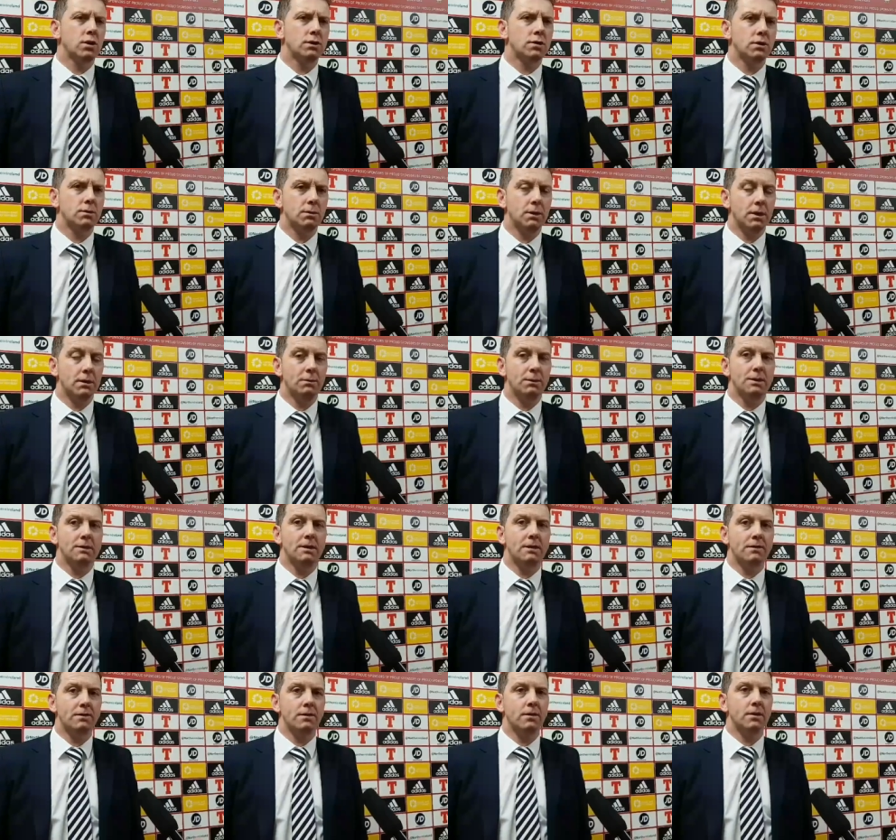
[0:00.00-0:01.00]
tried something a little bit
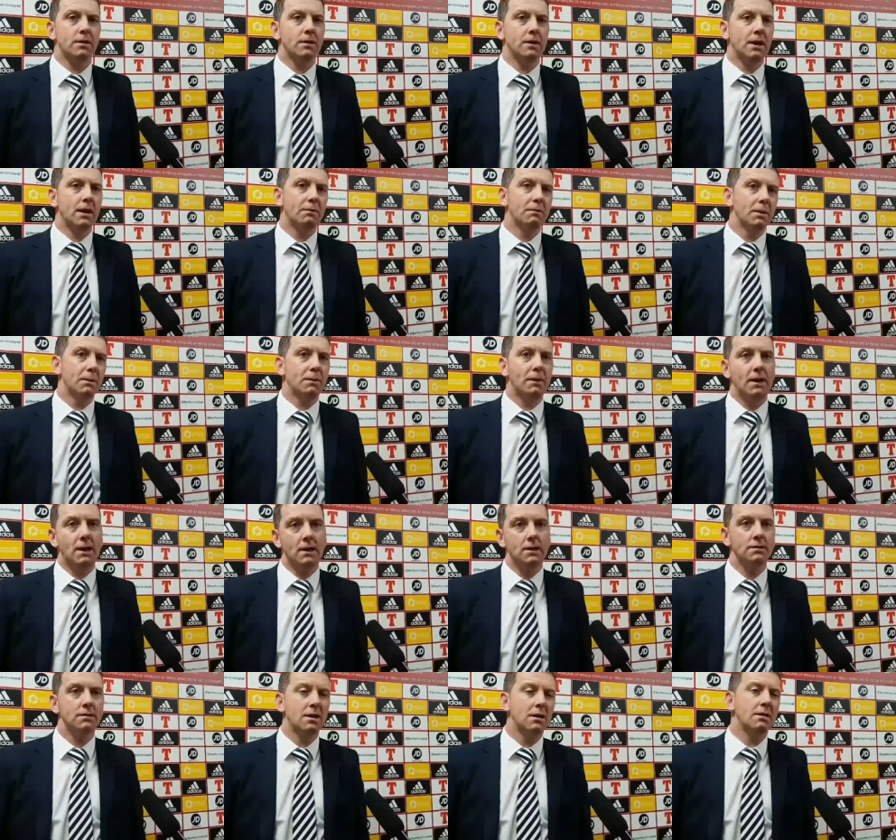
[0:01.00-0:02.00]
different and kept the
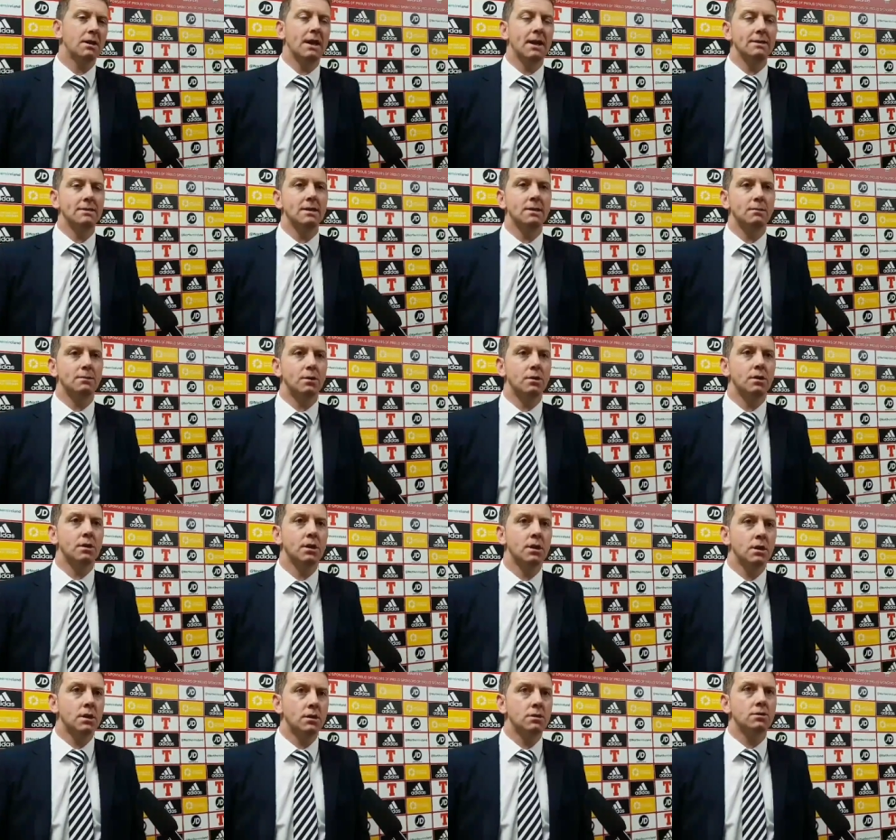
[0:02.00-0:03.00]
players not guessing, but
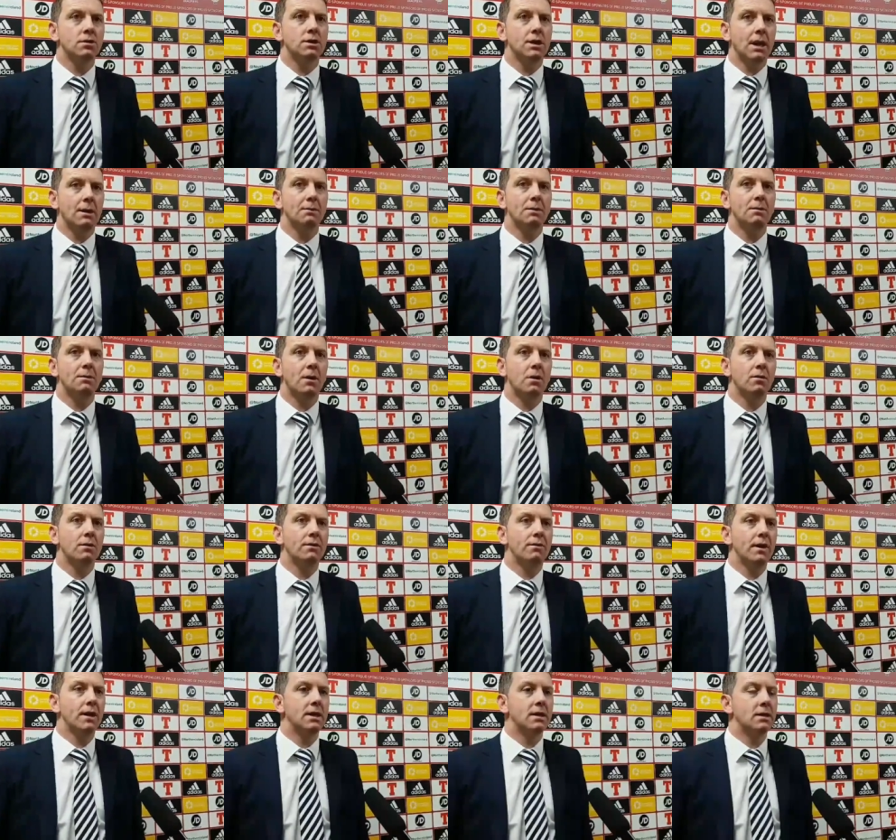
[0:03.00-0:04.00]
just kept them
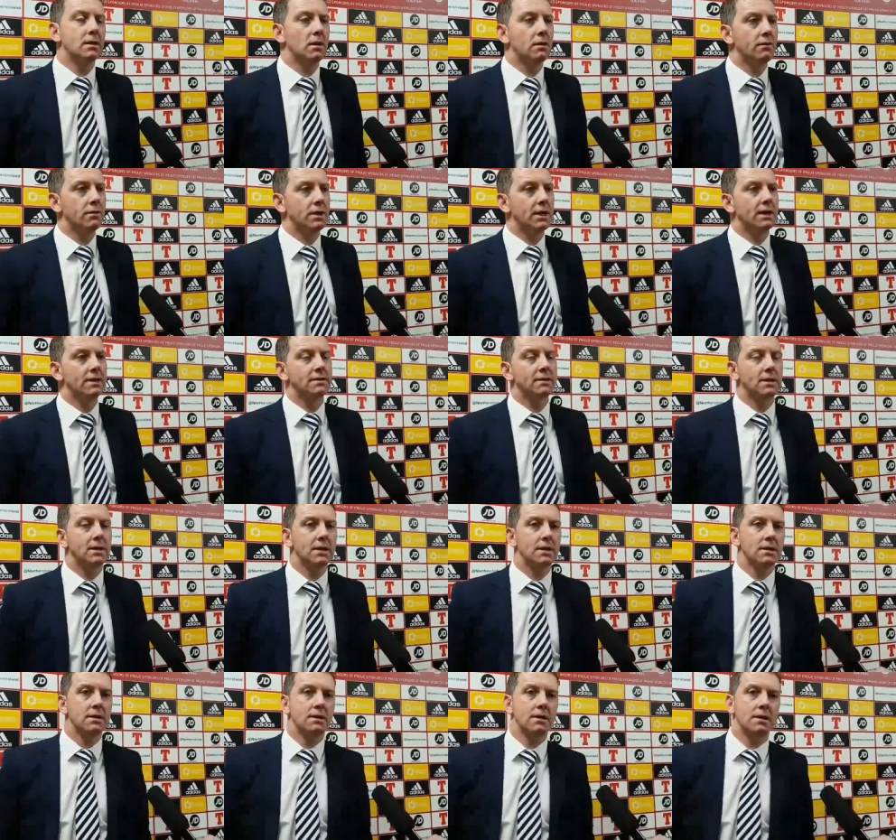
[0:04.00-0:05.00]
motivated over
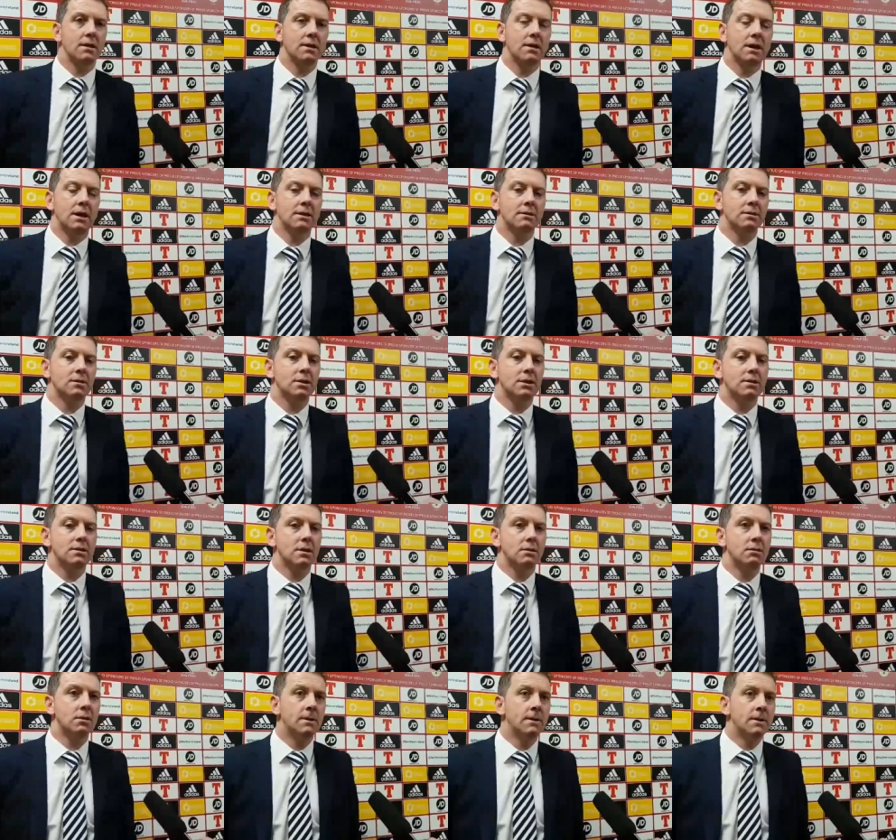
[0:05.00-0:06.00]
yesterday and, and last night.
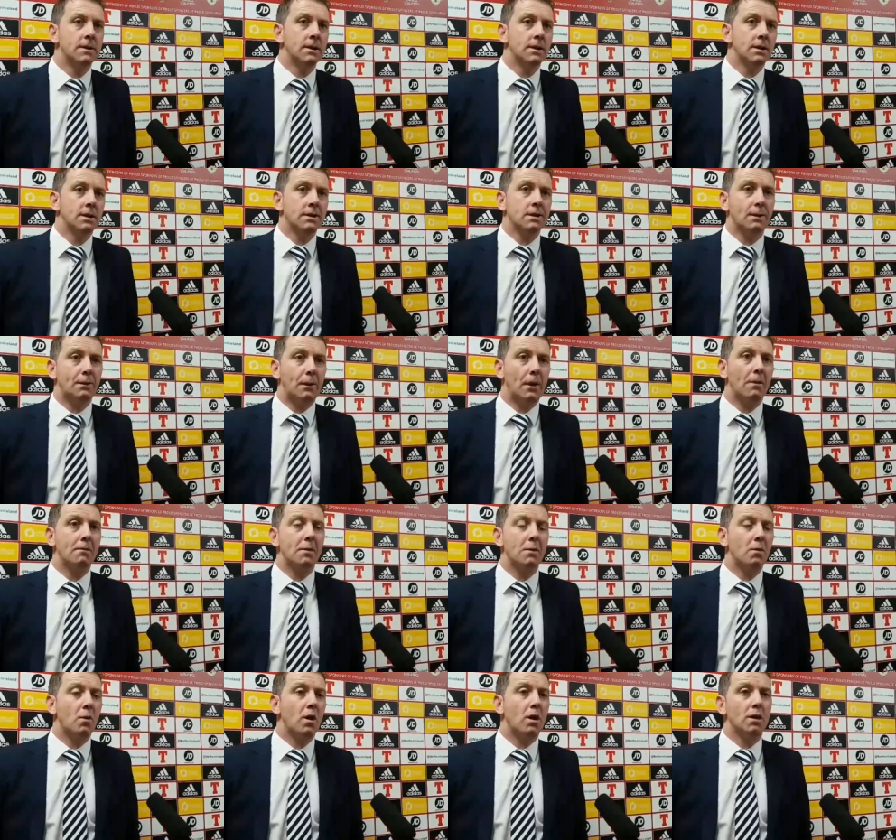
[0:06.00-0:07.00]
So the
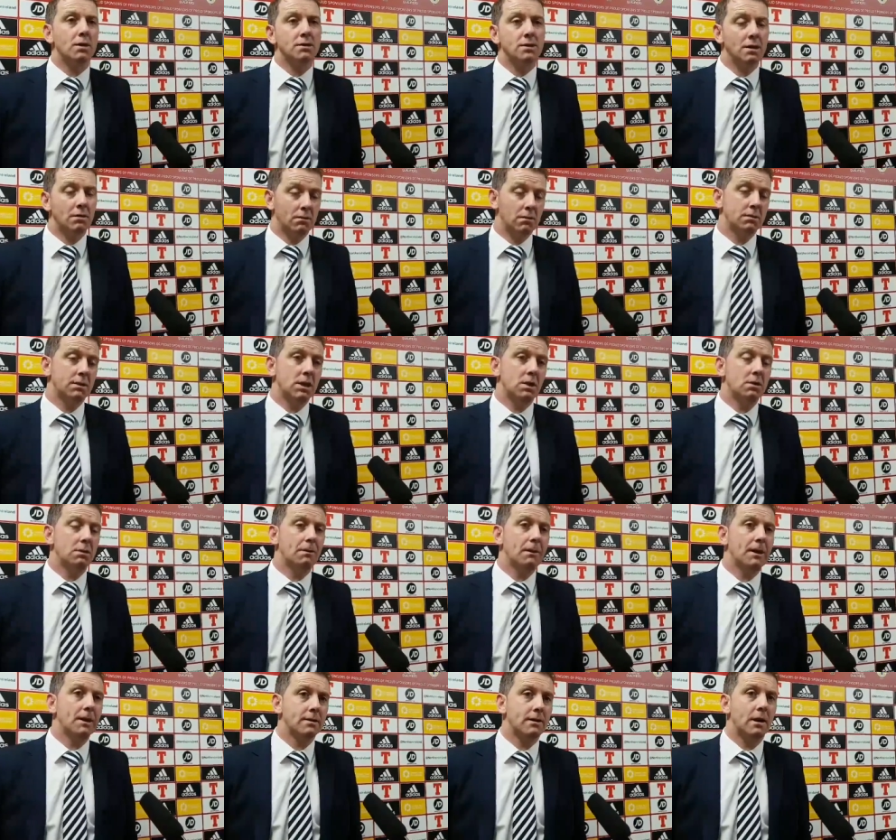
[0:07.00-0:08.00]
problem was the only
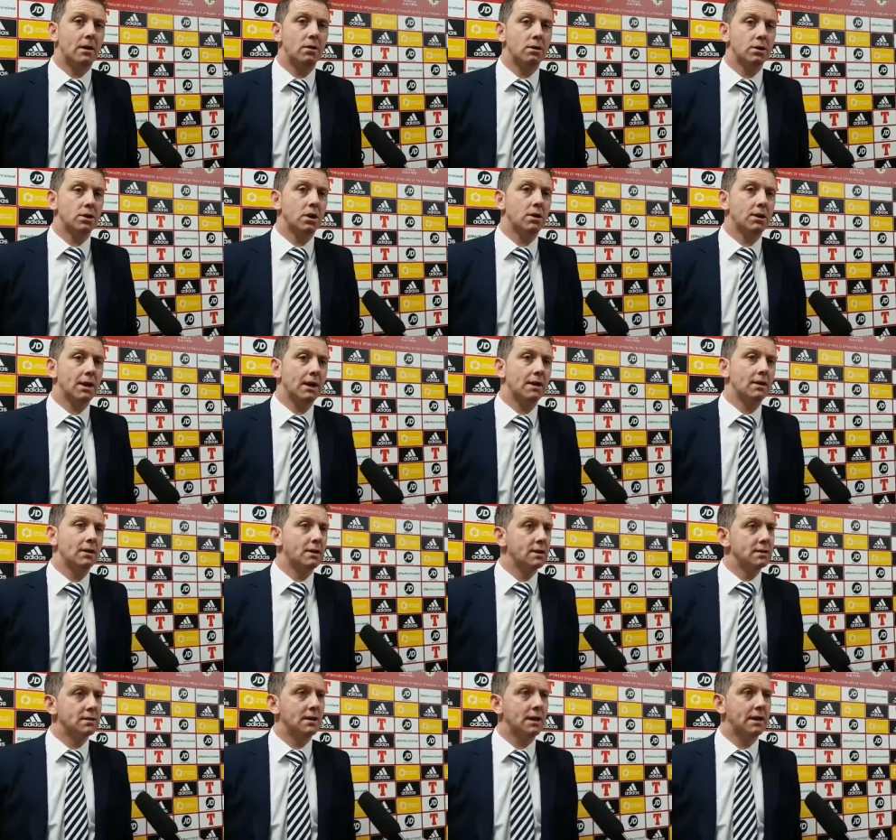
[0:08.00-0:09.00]
player I told Sean
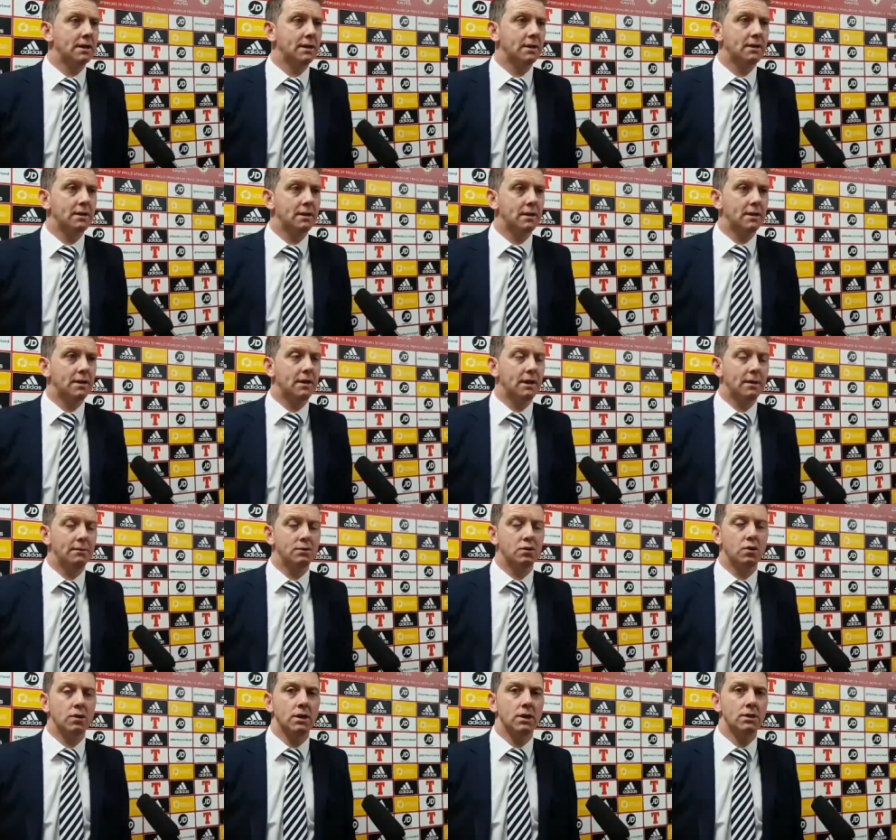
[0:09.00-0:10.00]
Gannon has had a, a
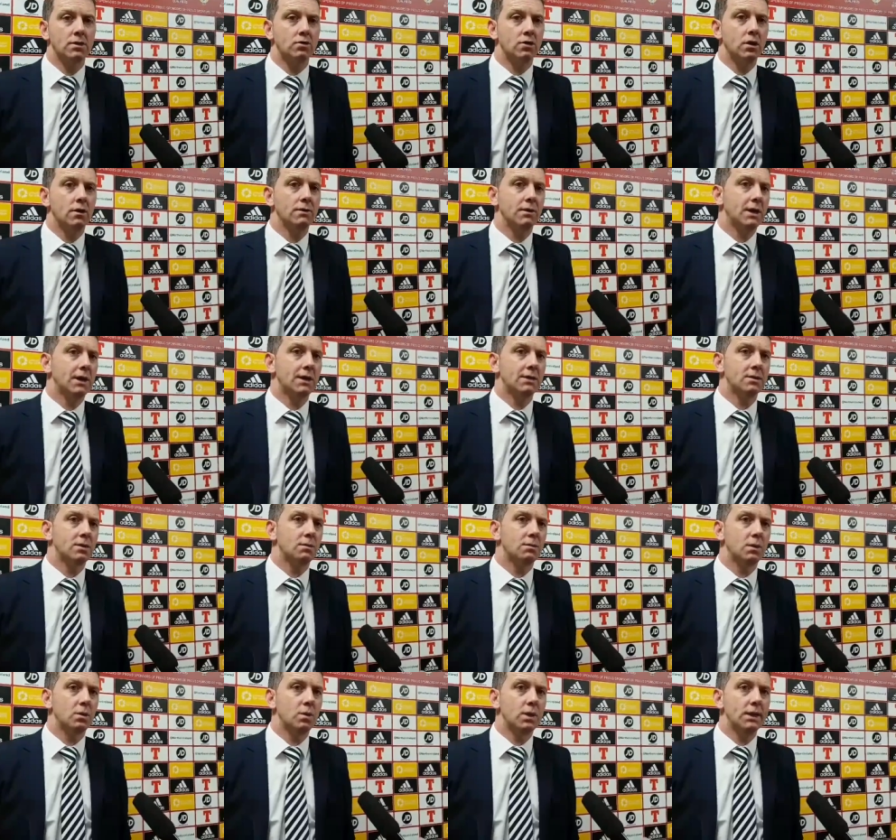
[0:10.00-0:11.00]
hamstring injury over the last
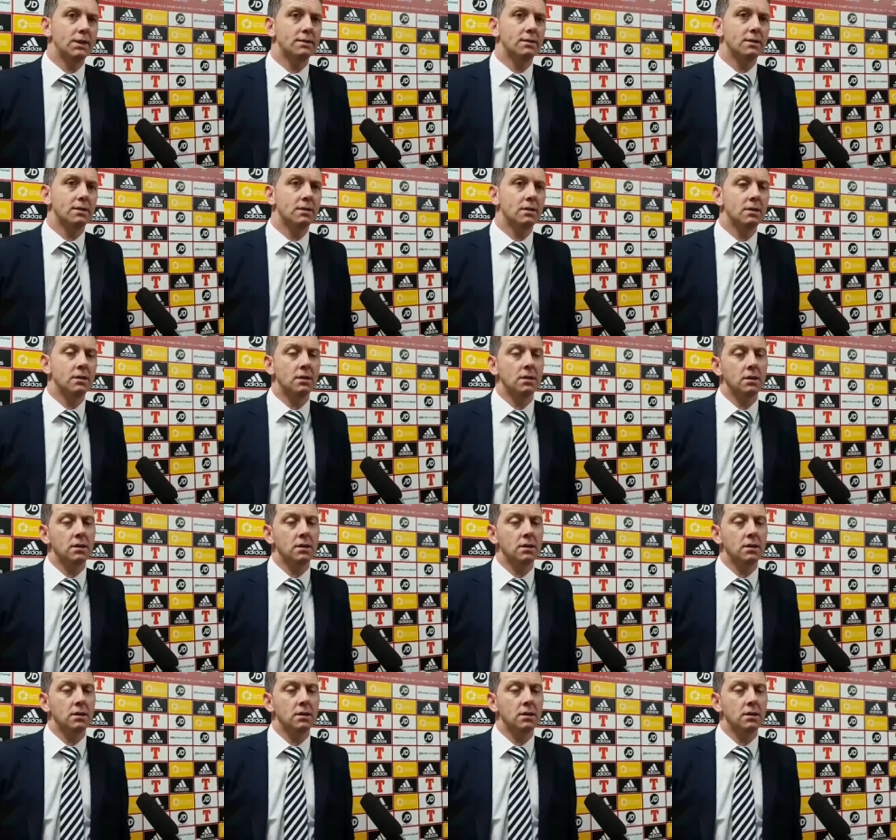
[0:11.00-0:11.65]
couple of weeks, and